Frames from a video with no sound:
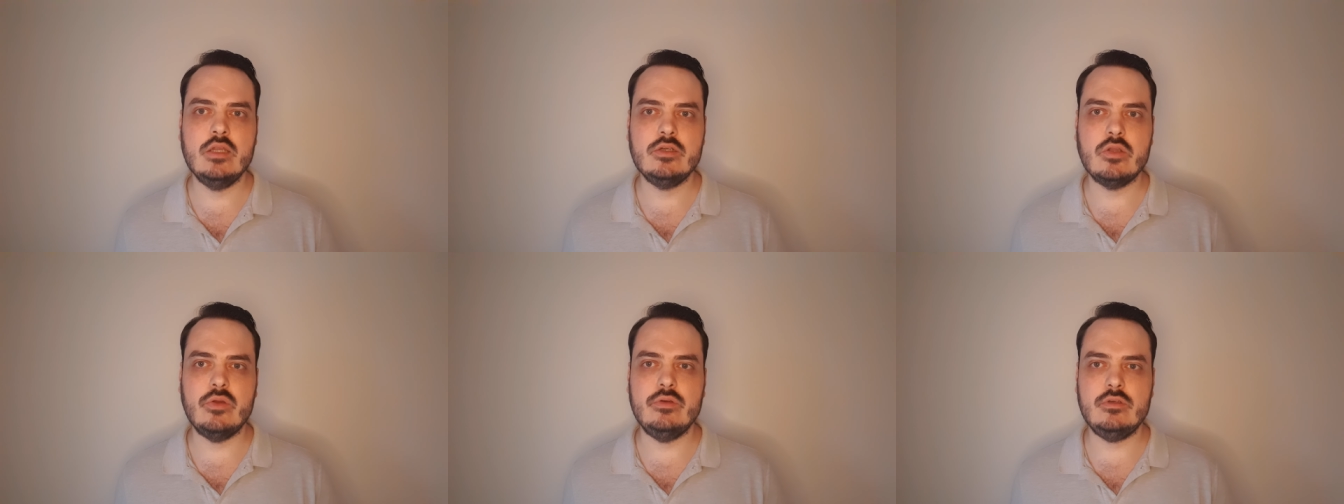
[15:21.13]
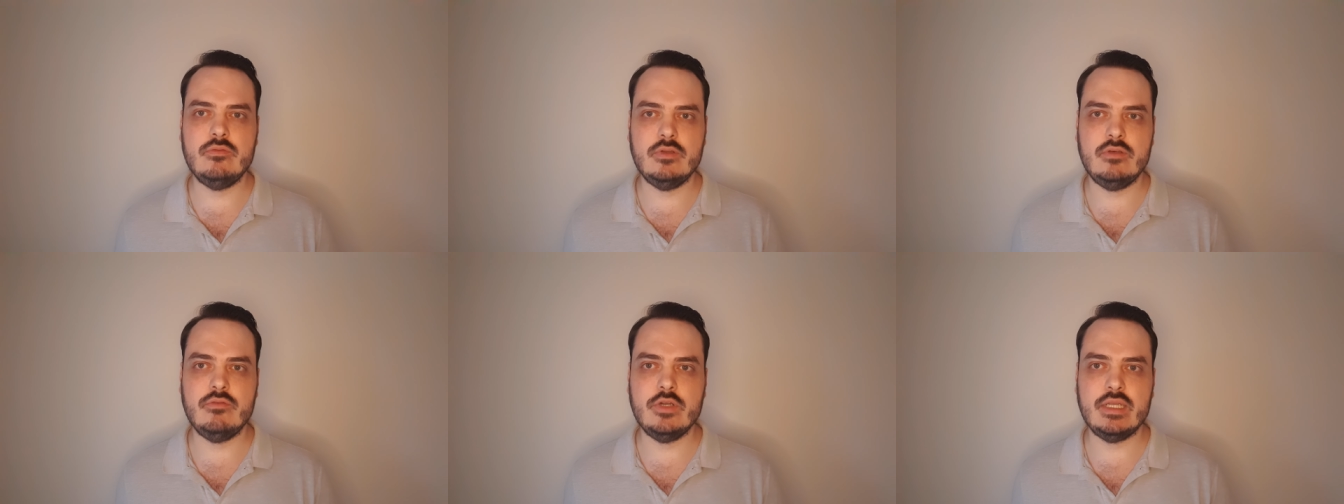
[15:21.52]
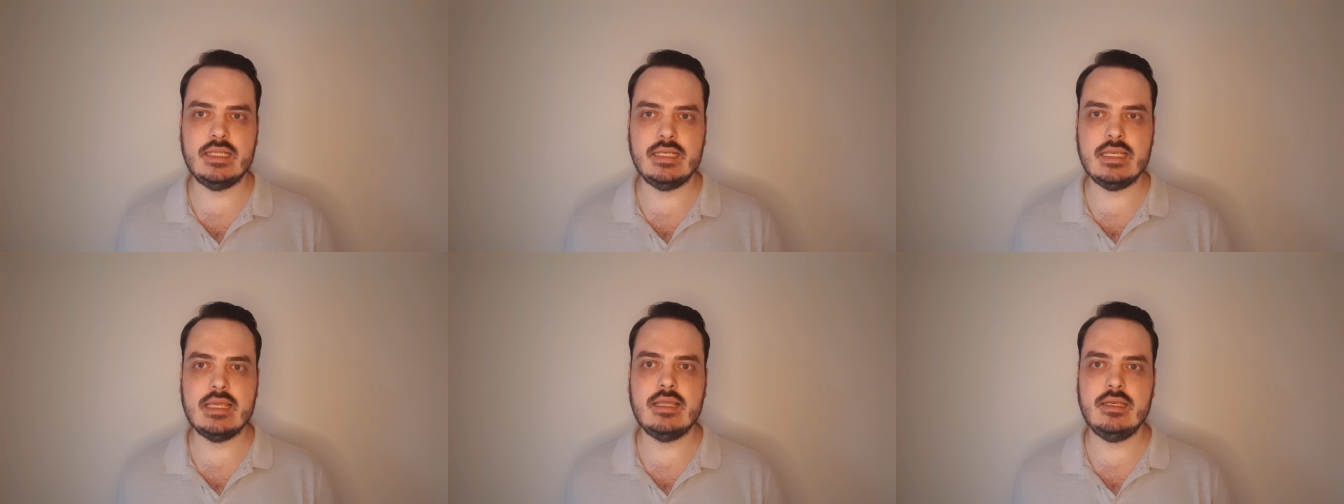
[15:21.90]
don't fit very
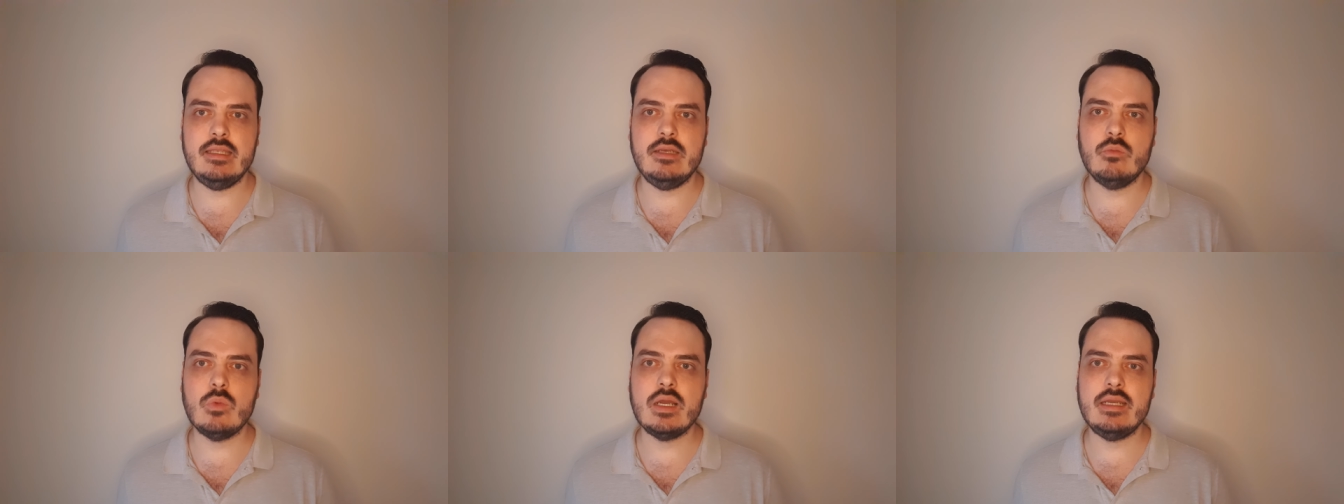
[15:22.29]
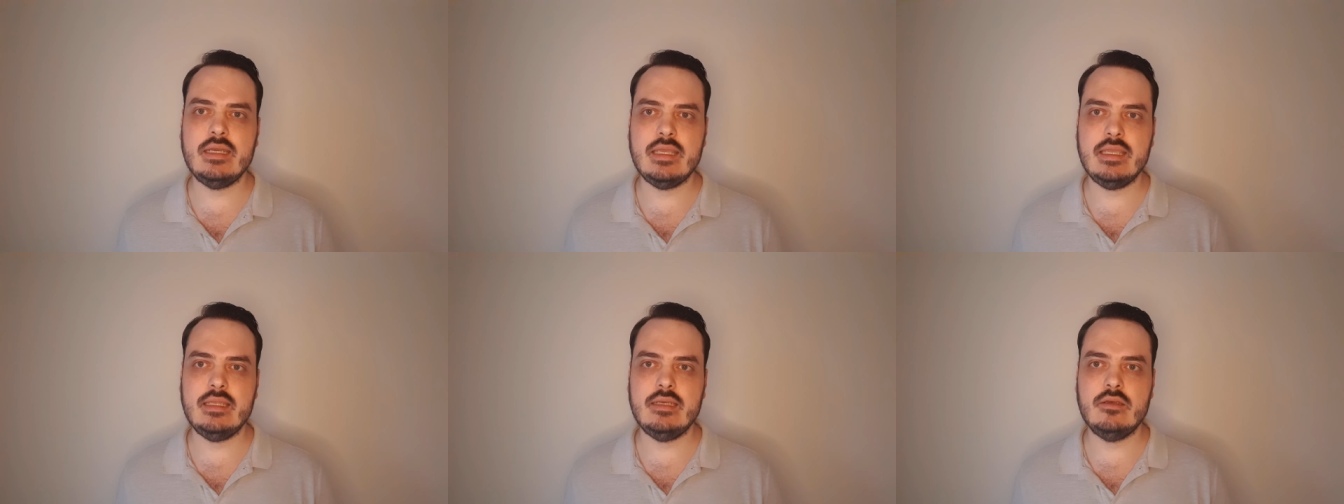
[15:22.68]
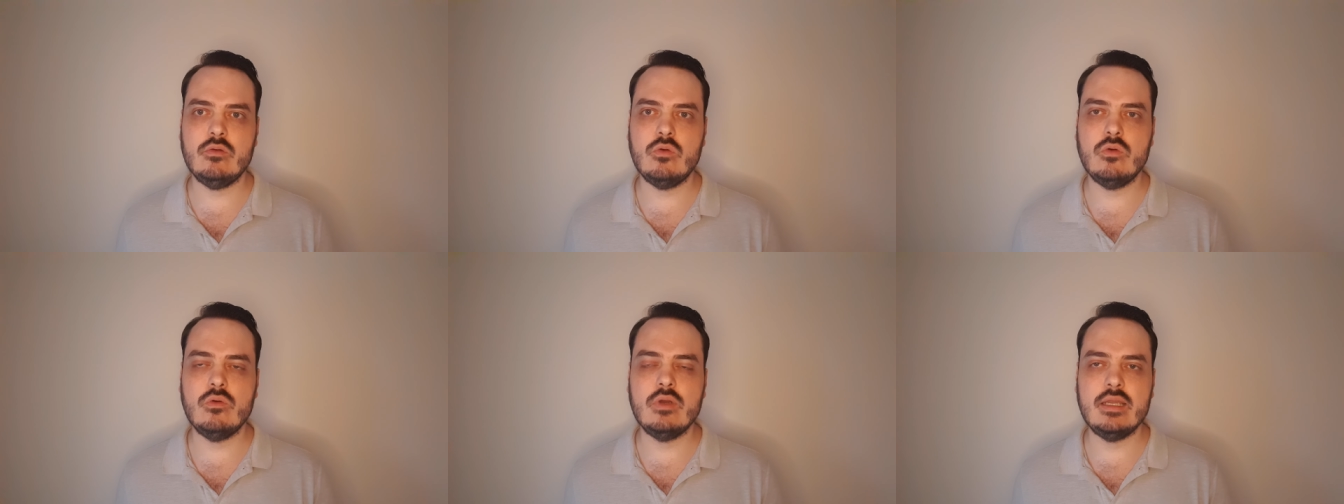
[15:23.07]
clearly in one end
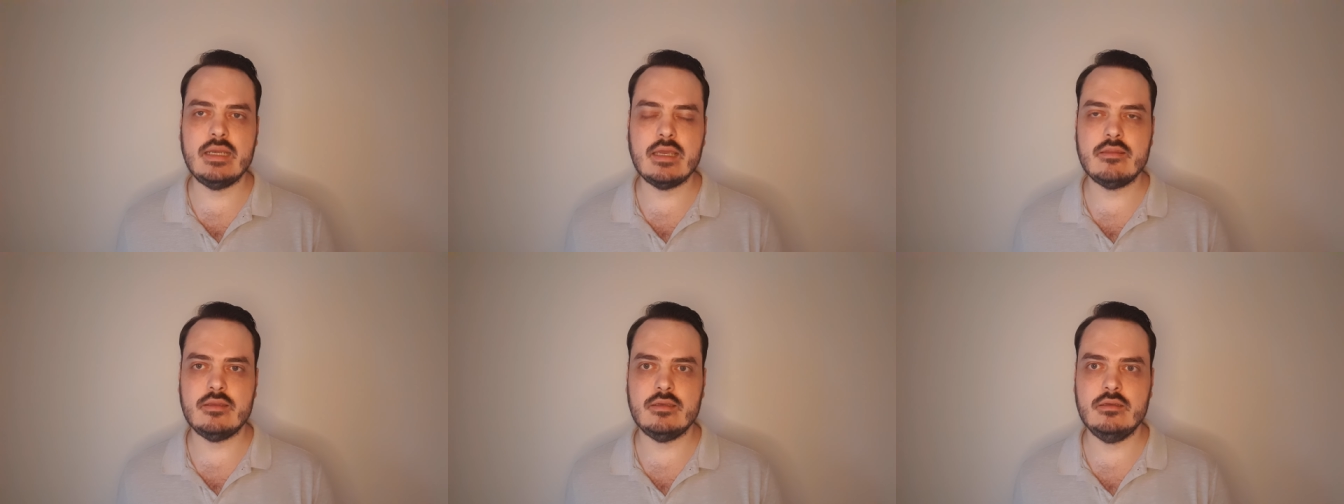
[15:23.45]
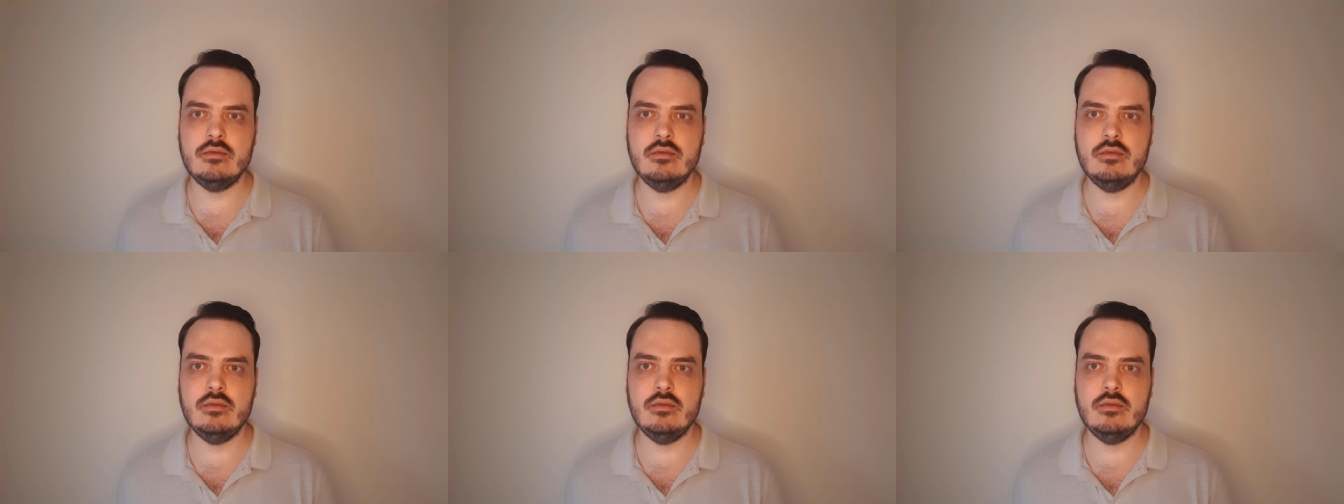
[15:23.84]
or another.